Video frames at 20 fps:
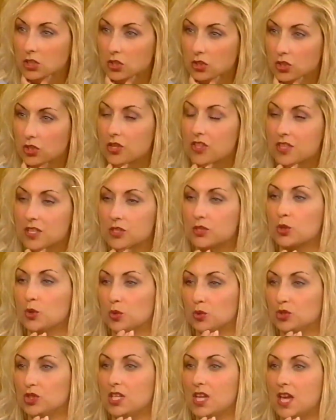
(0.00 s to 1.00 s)
look this
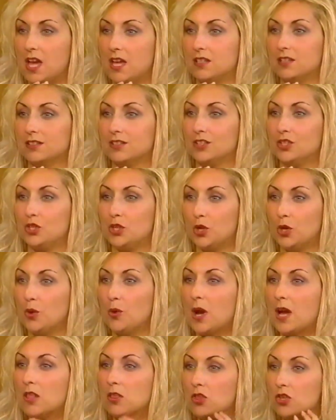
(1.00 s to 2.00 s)
old yet, you know?
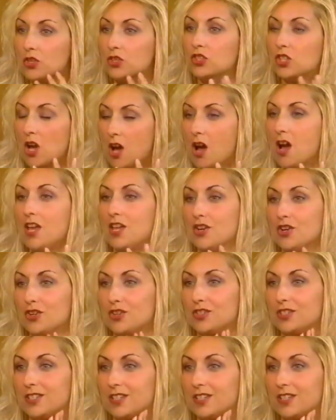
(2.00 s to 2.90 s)
I look tired.